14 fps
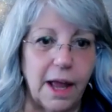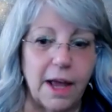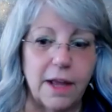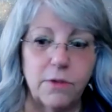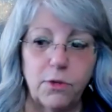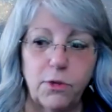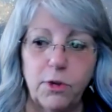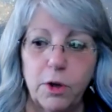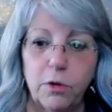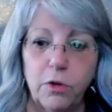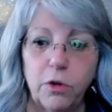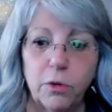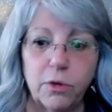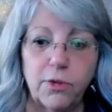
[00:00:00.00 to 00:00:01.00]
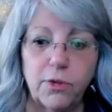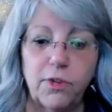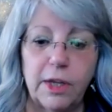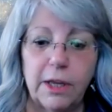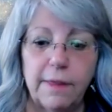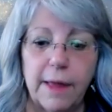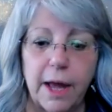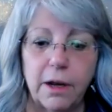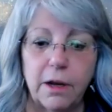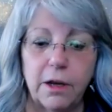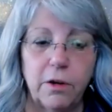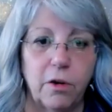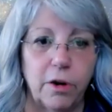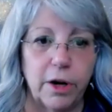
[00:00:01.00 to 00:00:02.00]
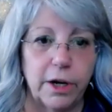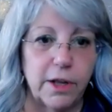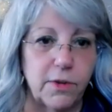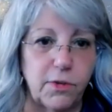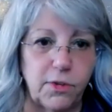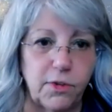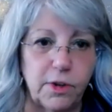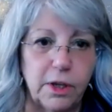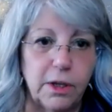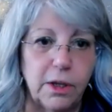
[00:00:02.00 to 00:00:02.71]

And so you'll see that an artist,